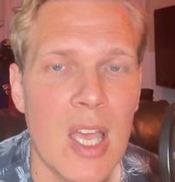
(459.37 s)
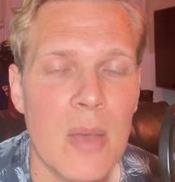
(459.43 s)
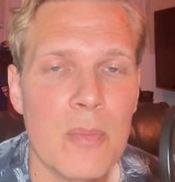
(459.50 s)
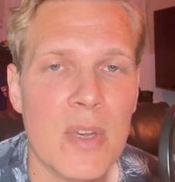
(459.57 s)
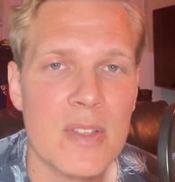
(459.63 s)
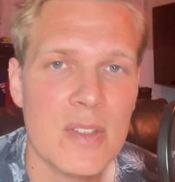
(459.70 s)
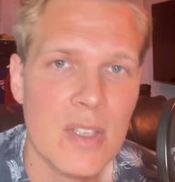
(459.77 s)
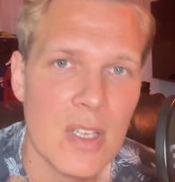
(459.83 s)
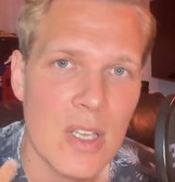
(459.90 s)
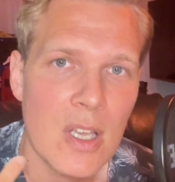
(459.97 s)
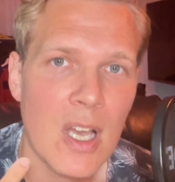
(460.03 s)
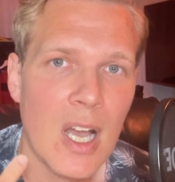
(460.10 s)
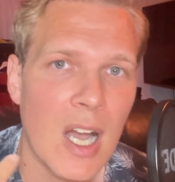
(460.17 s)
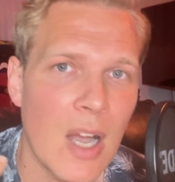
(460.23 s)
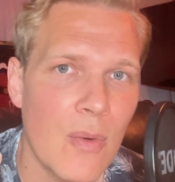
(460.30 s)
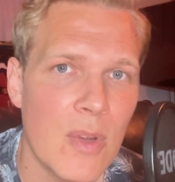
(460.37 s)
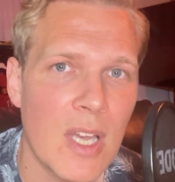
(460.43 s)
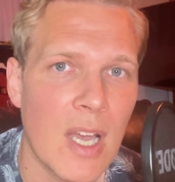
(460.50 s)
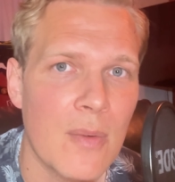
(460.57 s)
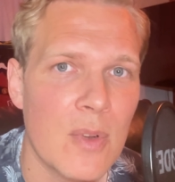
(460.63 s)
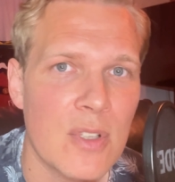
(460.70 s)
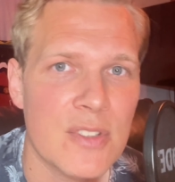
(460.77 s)
But I
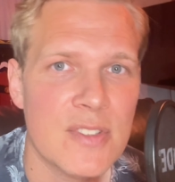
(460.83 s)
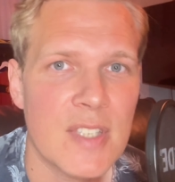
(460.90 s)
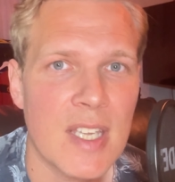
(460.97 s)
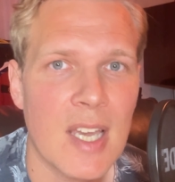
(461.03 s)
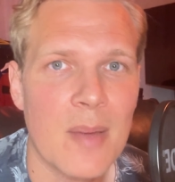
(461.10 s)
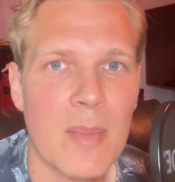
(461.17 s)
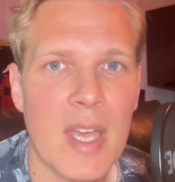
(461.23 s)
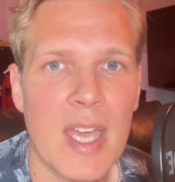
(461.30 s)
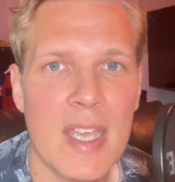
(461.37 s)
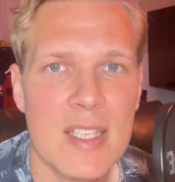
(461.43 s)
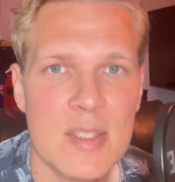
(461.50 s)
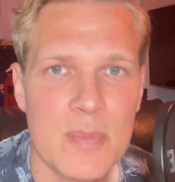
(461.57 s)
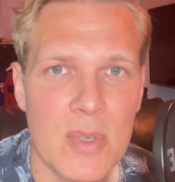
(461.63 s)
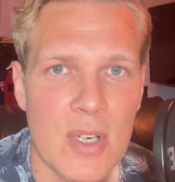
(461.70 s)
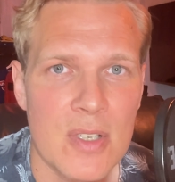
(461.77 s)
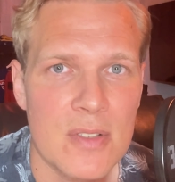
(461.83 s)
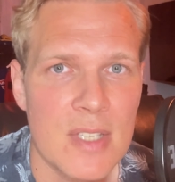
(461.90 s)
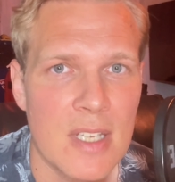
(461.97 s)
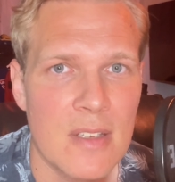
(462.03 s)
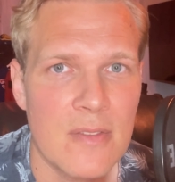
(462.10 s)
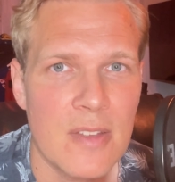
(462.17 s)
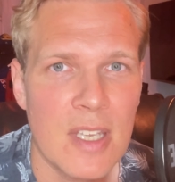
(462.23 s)
would not say I'm an expert on
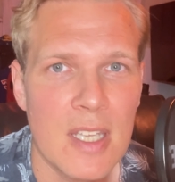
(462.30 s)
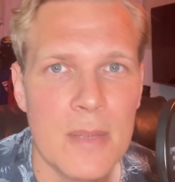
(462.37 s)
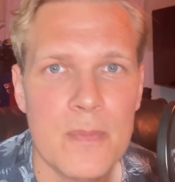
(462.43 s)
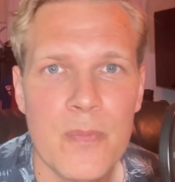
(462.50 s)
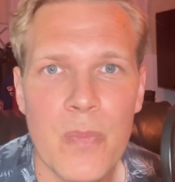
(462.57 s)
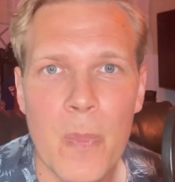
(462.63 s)
anything.